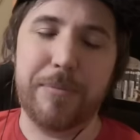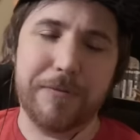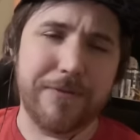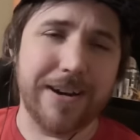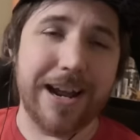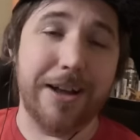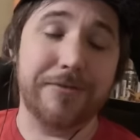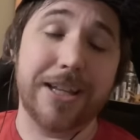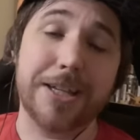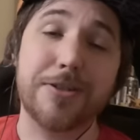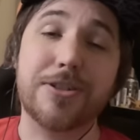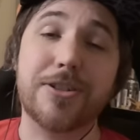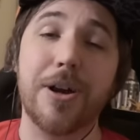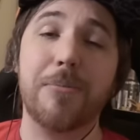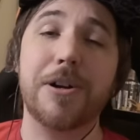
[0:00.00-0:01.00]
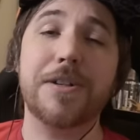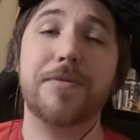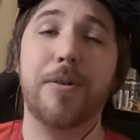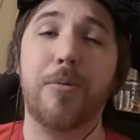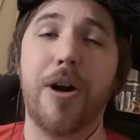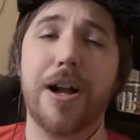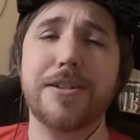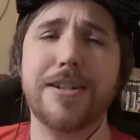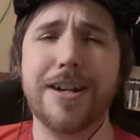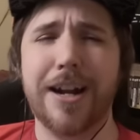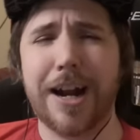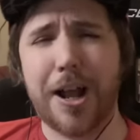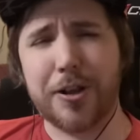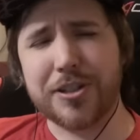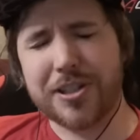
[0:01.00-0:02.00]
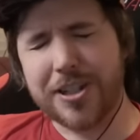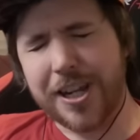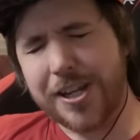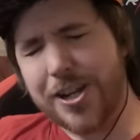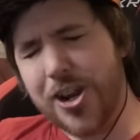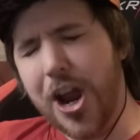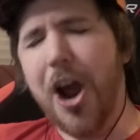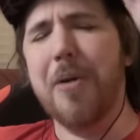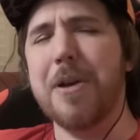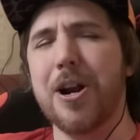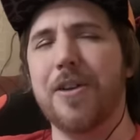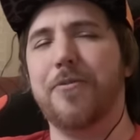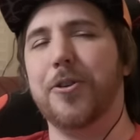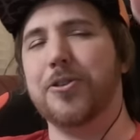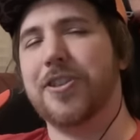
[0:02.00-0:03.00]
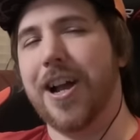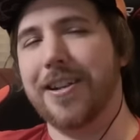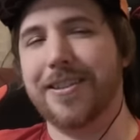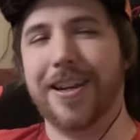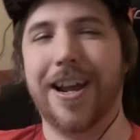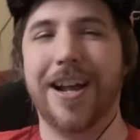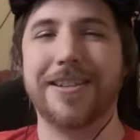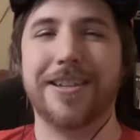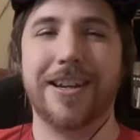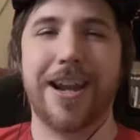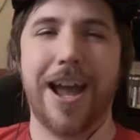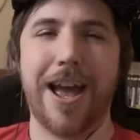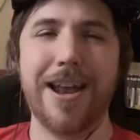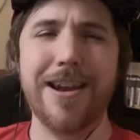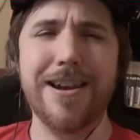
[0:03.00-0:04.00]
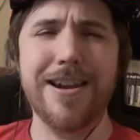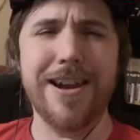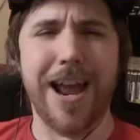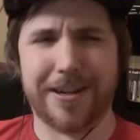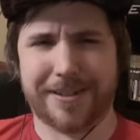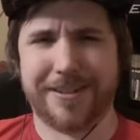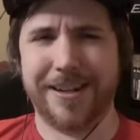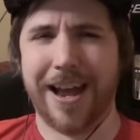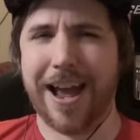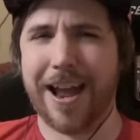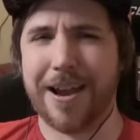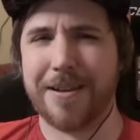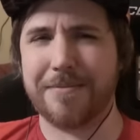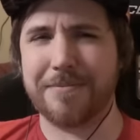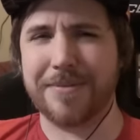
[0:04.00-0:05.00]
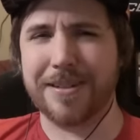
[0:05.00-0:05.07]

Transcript: But for now, thank you so much for watching, and I'll see you beautiful sons of guns again next time.